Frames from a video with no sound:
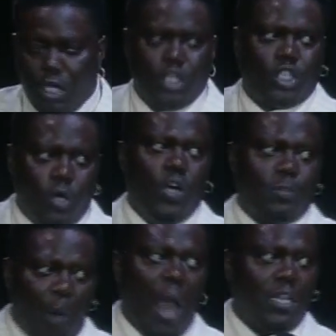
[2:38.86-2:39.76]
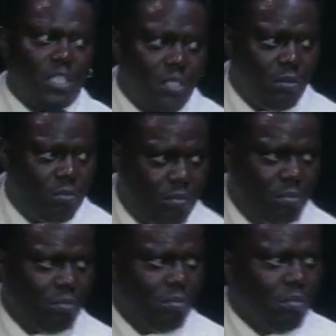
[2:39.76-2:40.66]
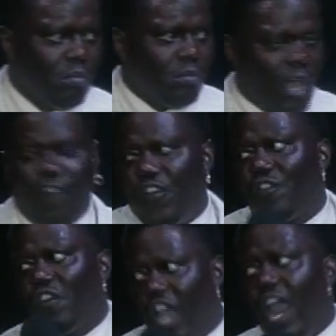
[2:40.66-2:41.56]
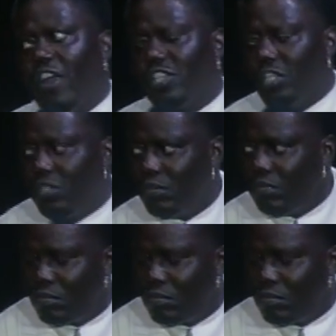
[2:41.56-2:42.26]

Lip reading: insurance policies. They fuck for heritage.